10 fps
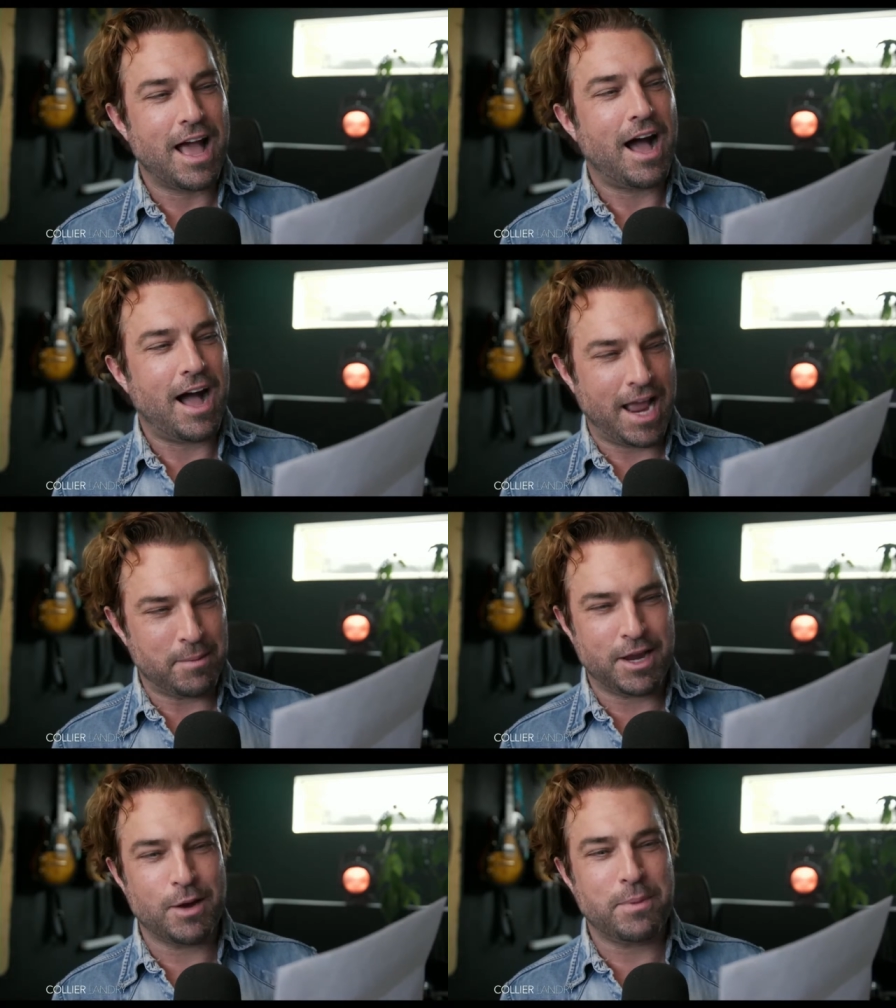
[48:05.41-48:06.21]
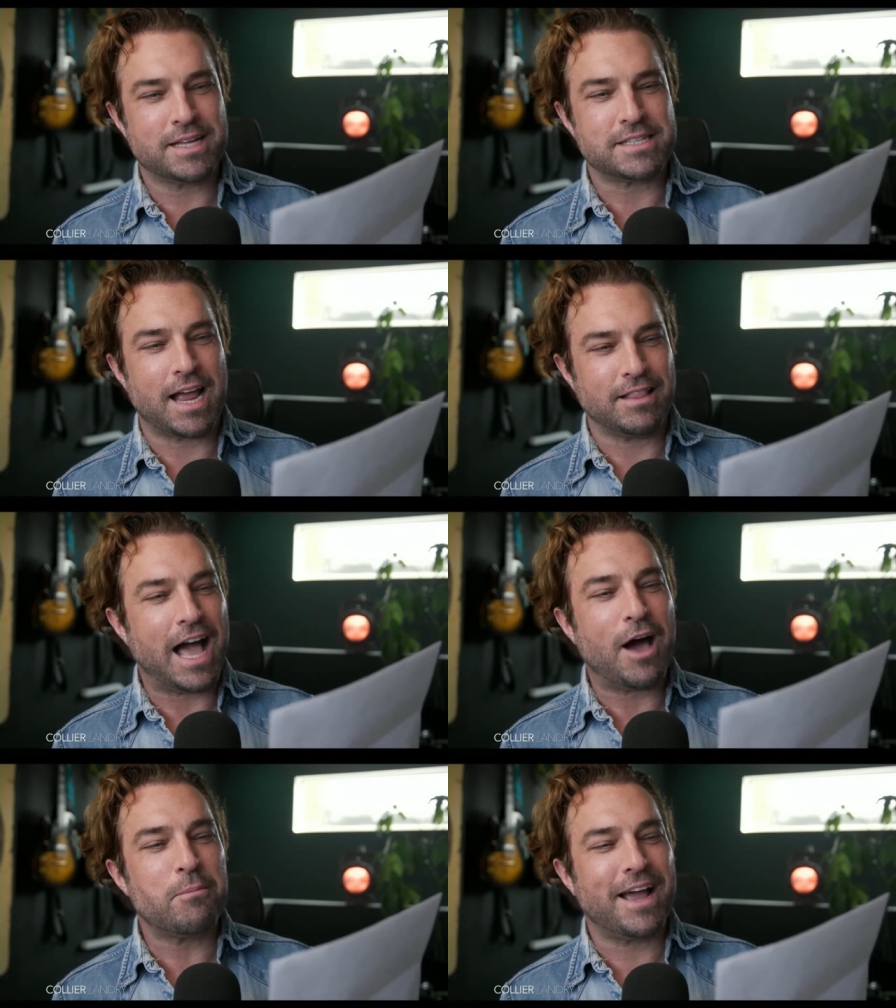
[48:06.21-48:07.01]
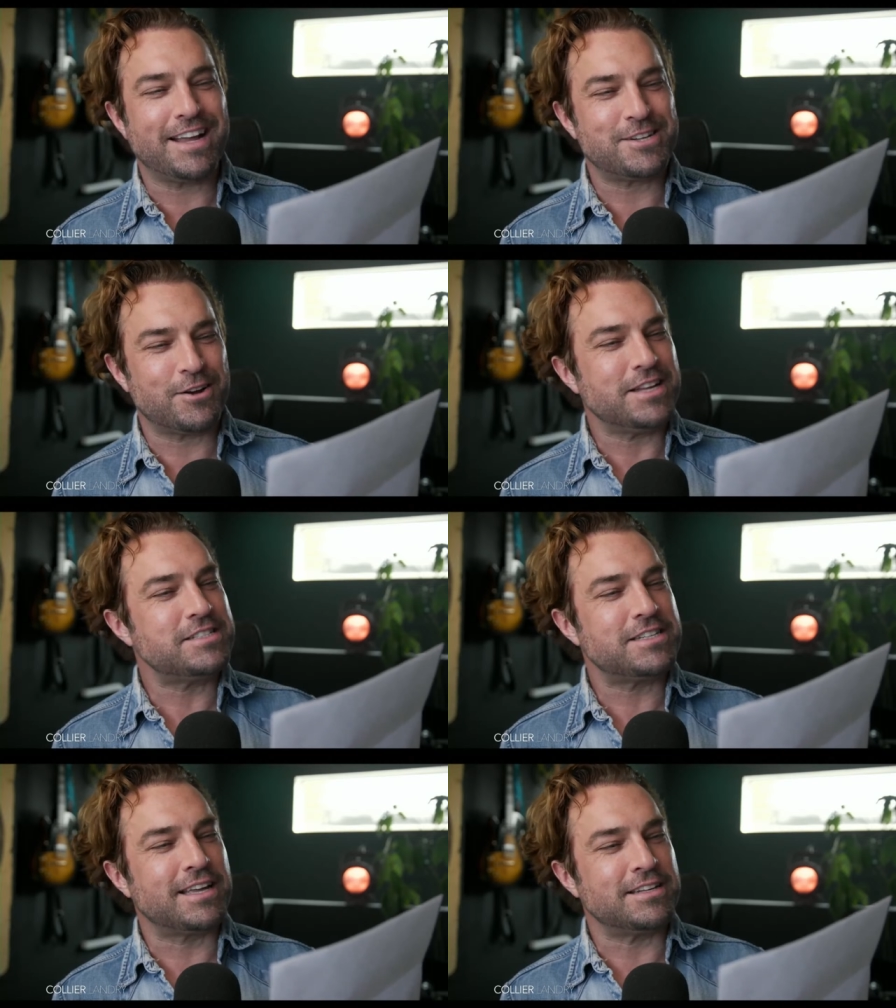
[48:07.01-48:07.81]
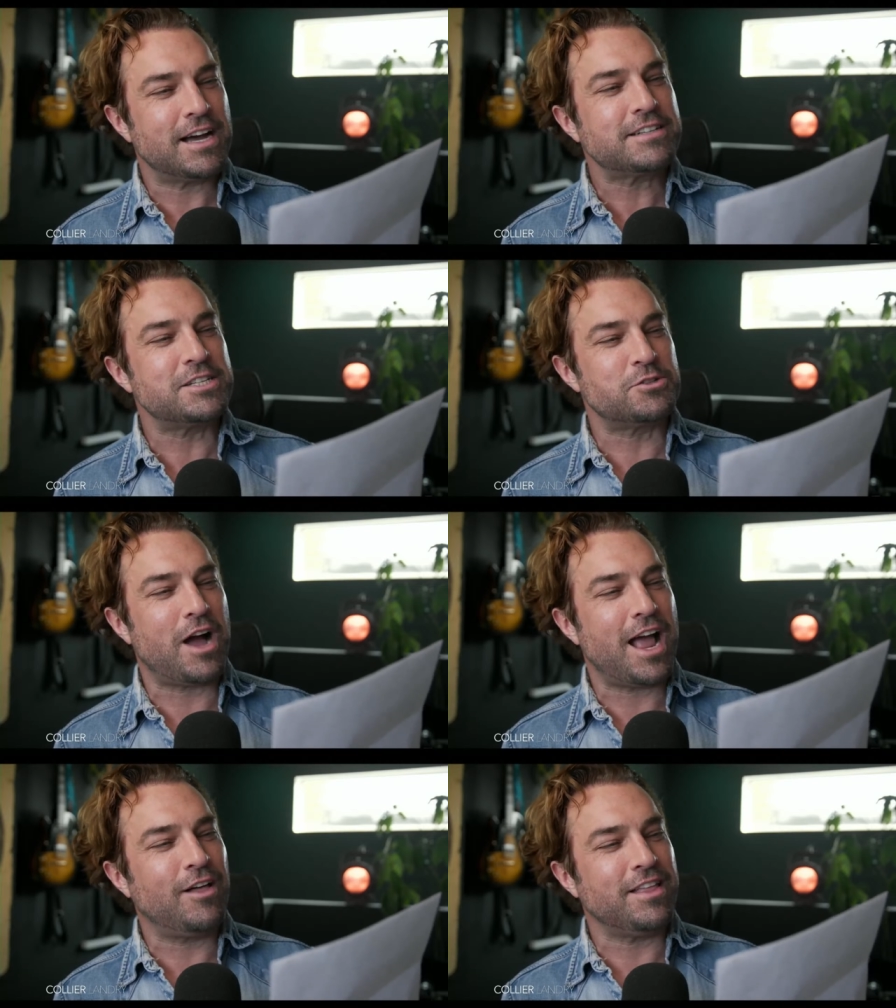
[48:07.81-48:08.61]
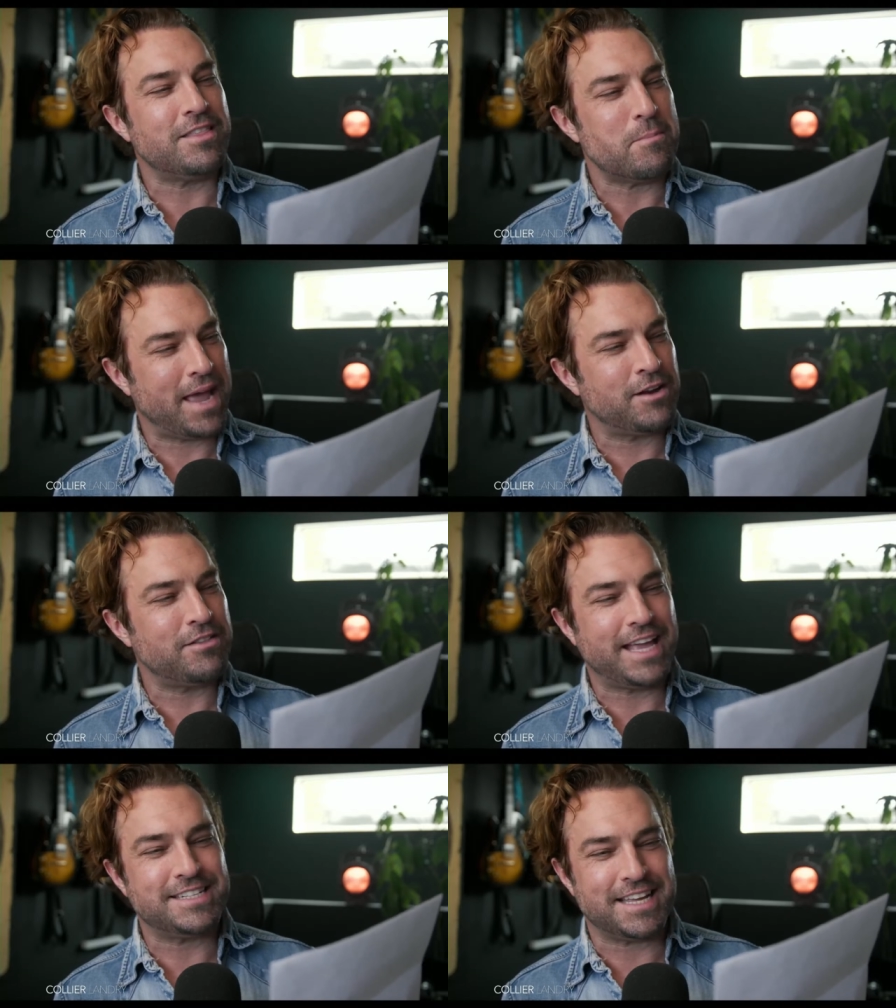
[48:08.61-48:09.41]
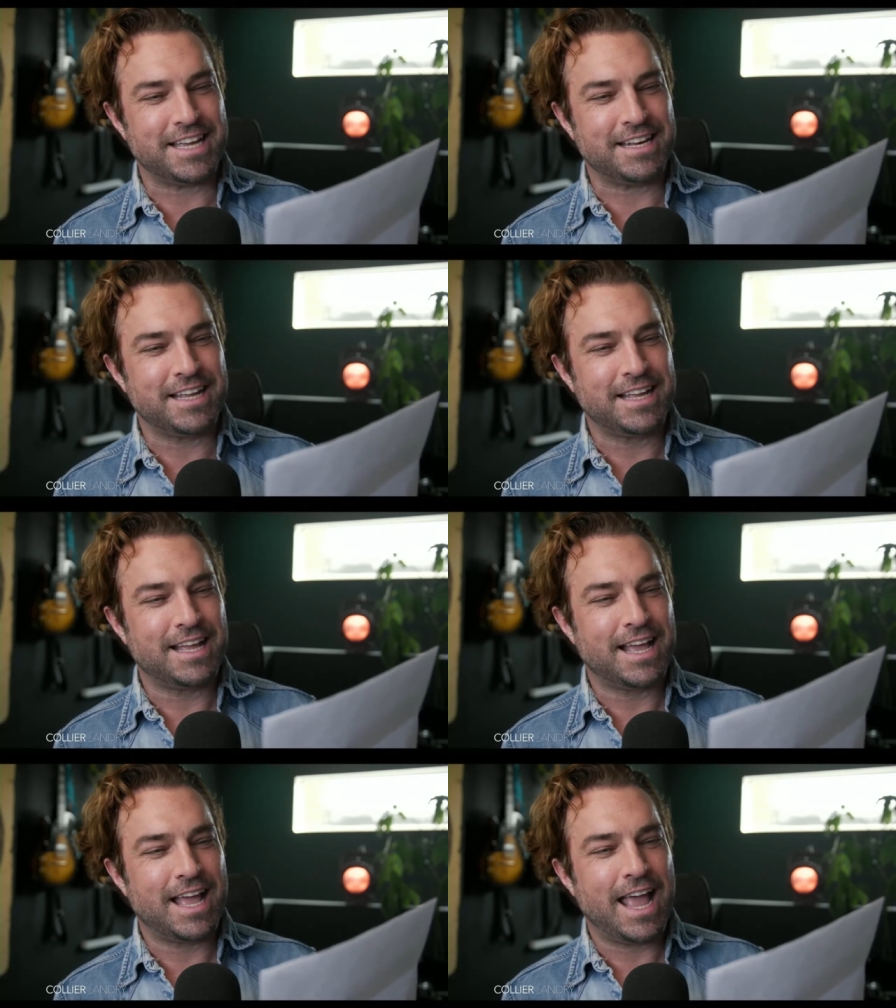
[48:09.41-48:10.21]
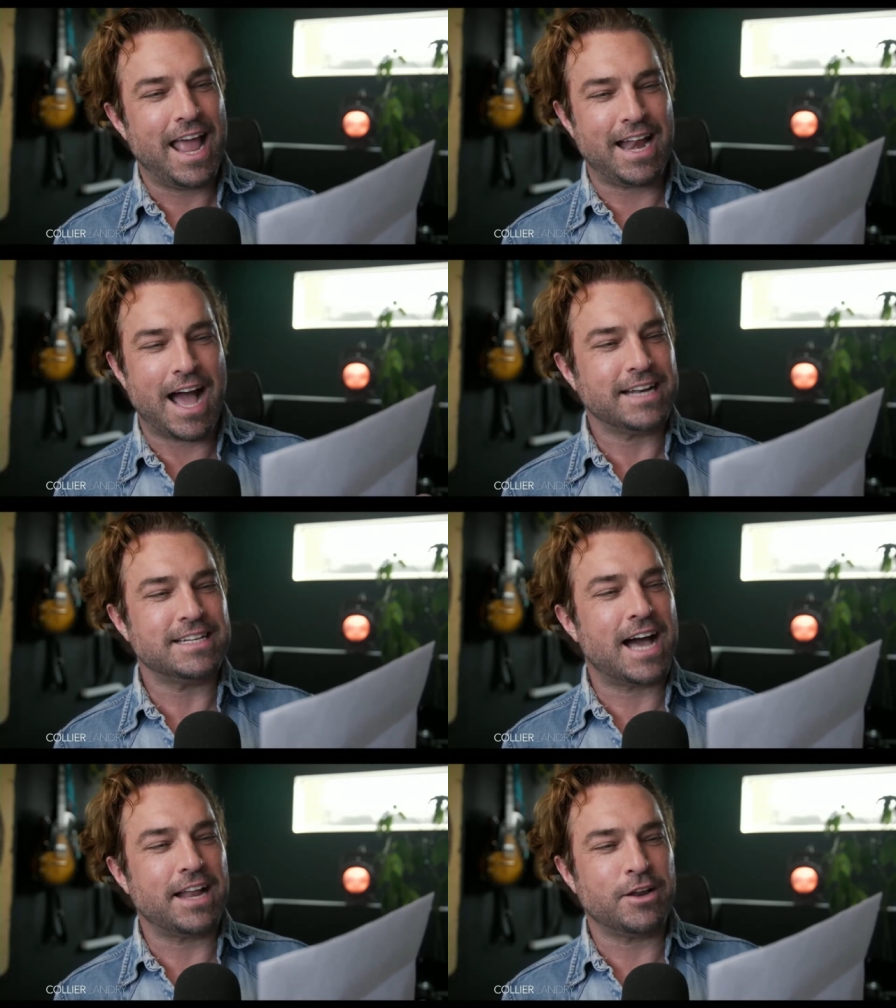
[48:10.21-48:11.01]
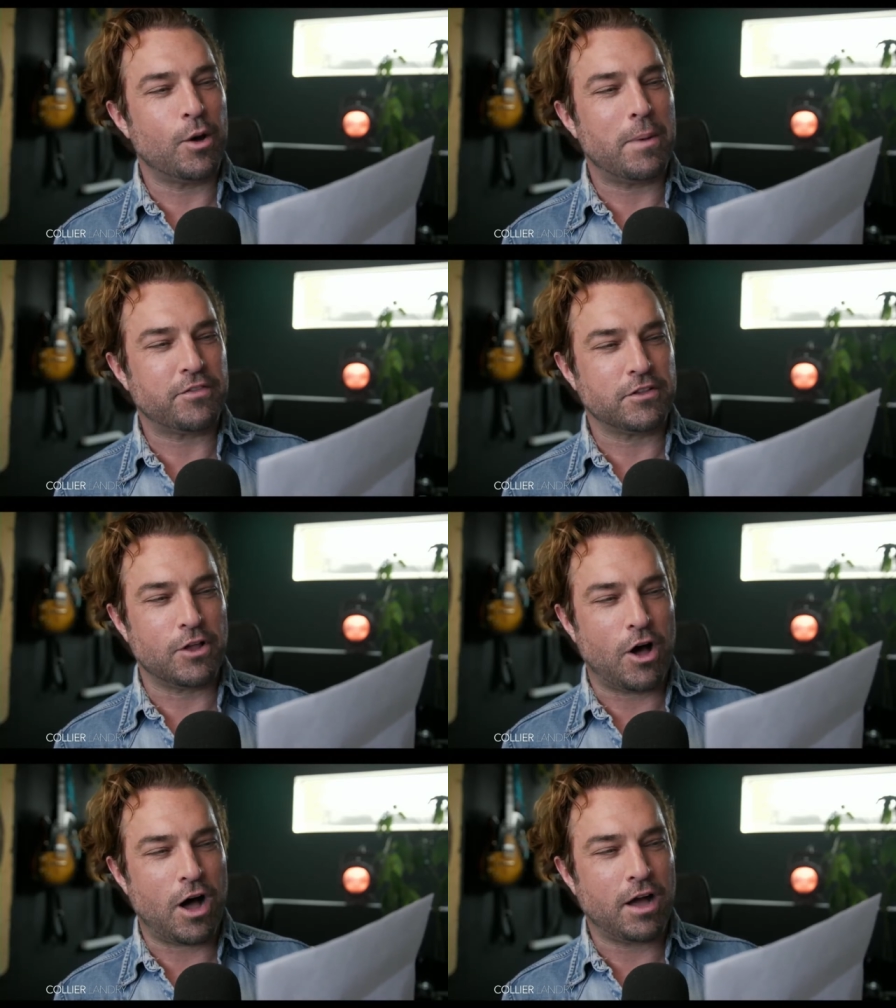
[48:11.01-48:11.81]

I am here because I allowed my attorneys to conduct a trial in the manner they did, and I did not know about the law.